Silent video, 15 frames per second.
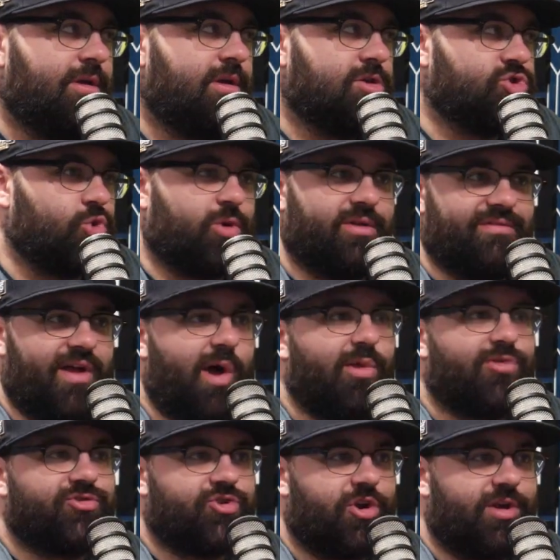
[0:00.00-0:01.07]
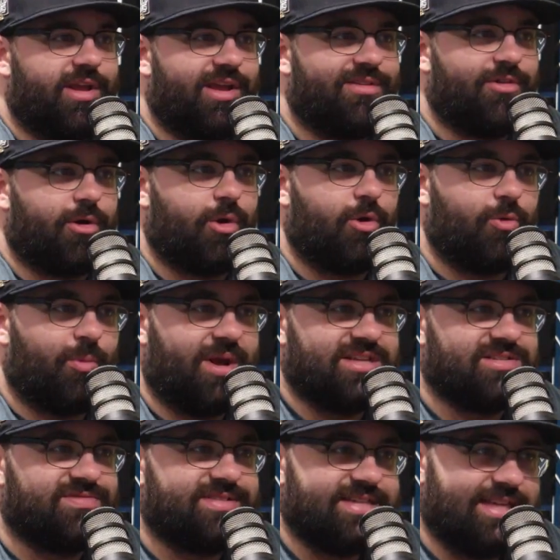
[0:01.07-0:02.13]
sort of health journey and their own
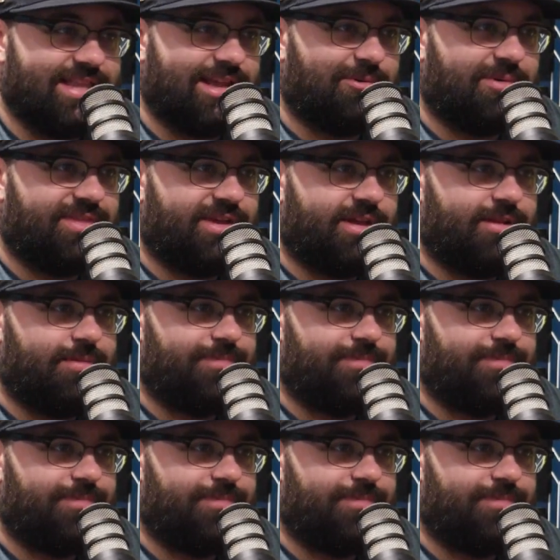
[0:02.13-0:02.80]
ways of dealing with it.